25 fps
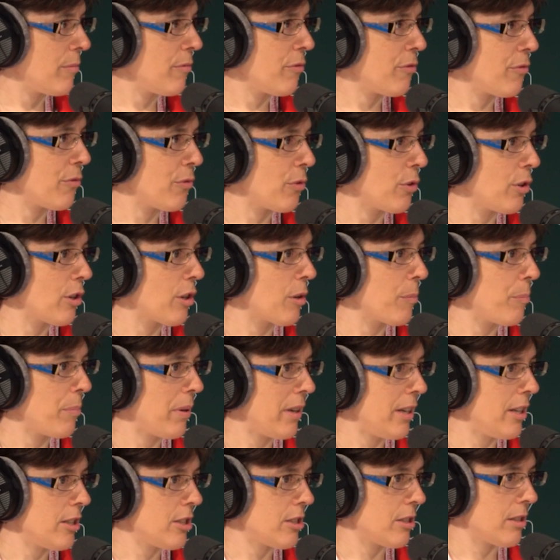for
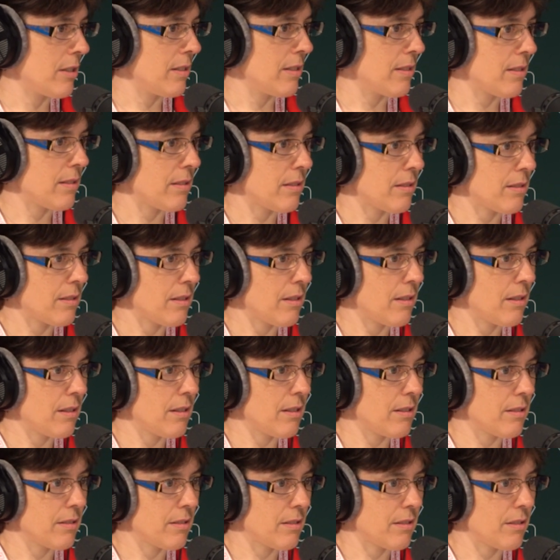patients
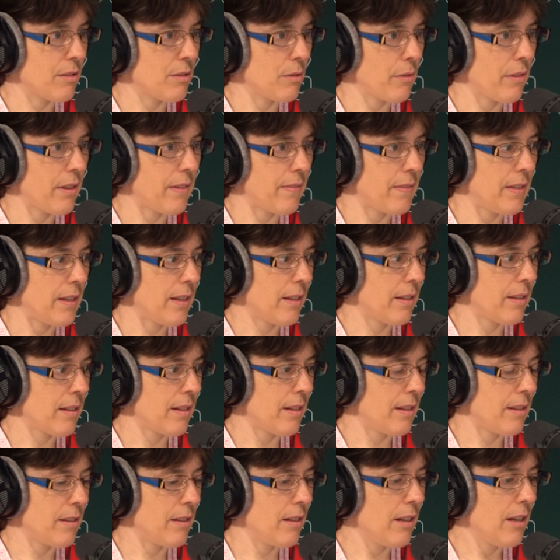so that they
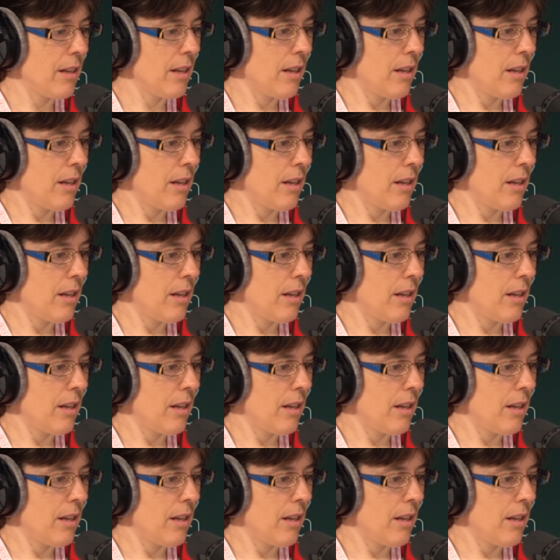can